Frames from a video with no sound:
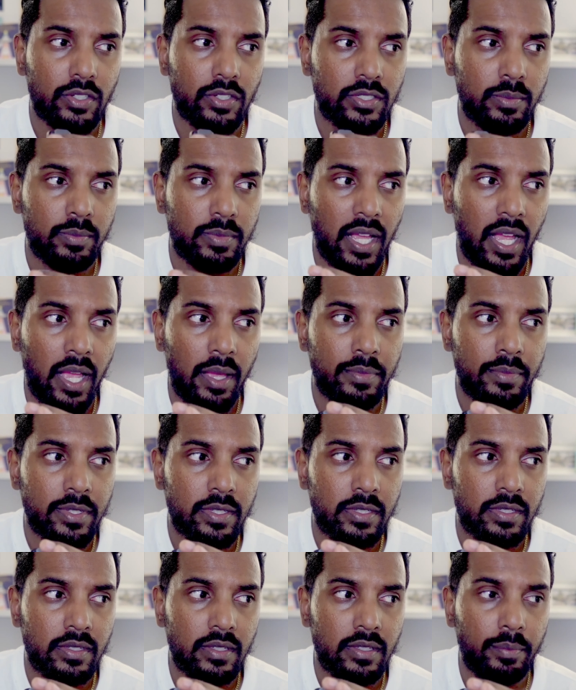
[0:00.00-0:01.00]

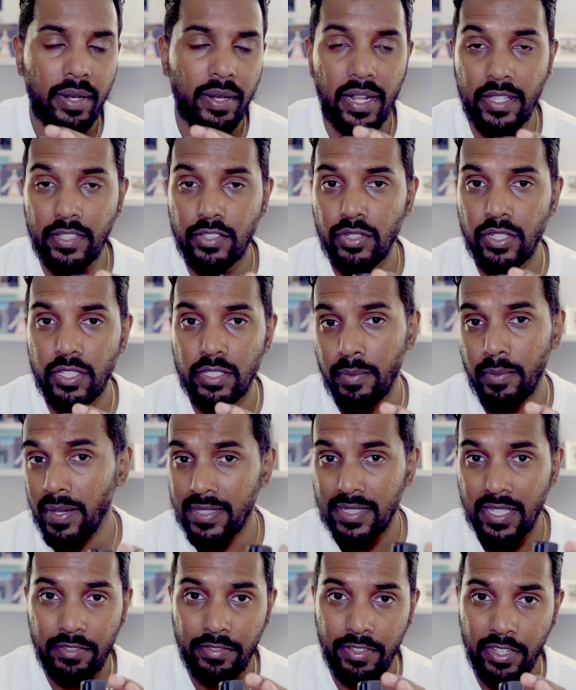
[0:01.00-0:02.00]
Sometimes pedestrians,
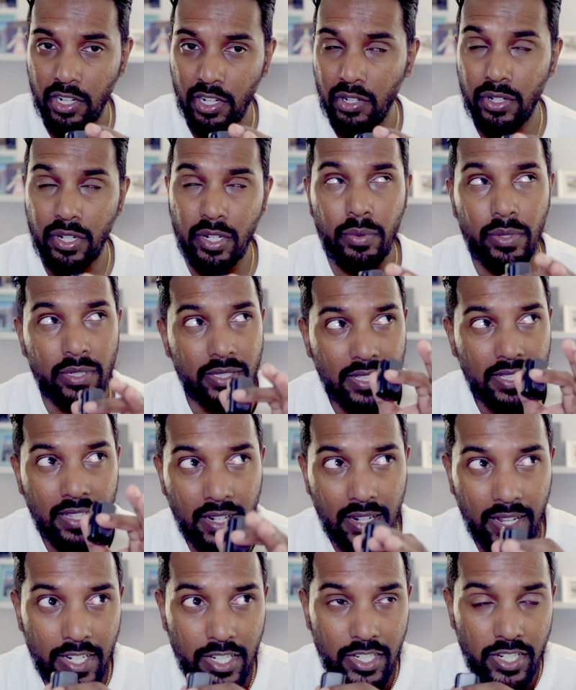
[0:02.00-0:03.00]
myself included, will see
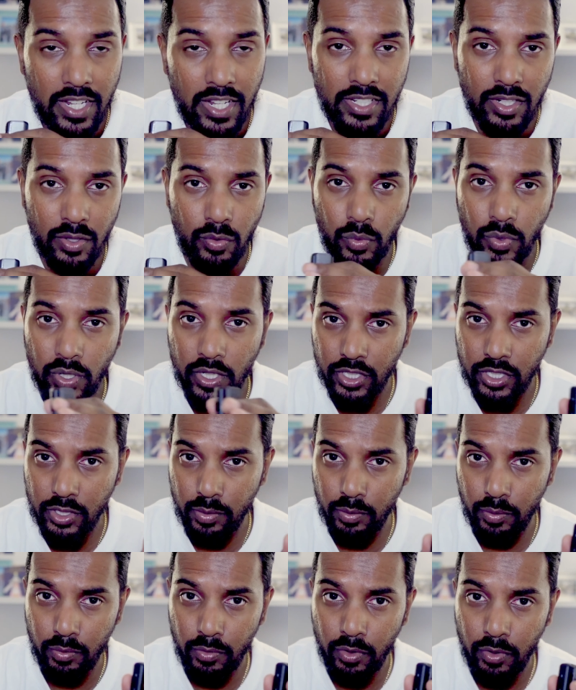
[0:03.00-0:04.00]
the light change and we'll
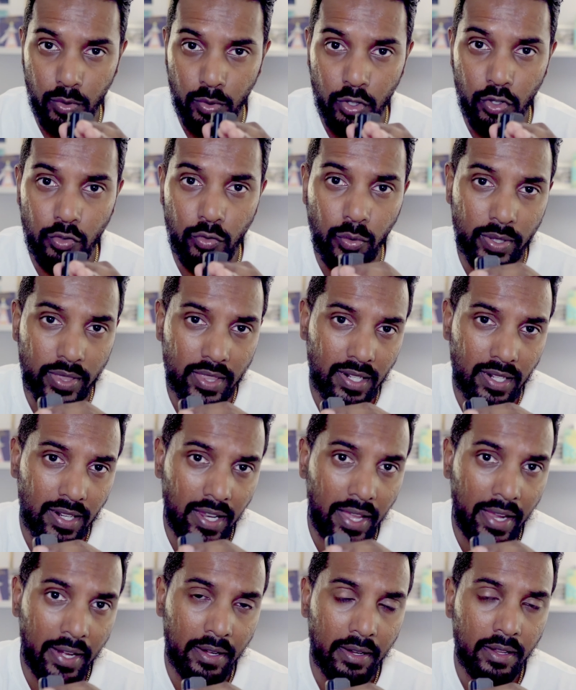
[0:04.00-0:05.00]
just move with the
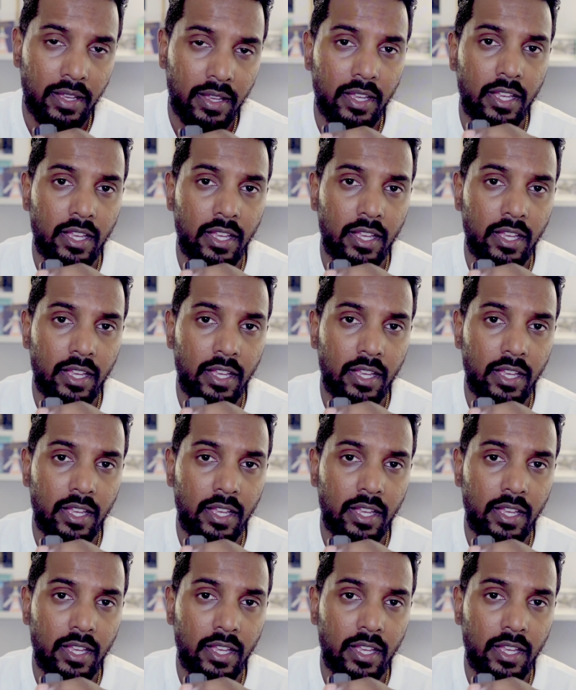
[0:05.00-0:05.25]
light.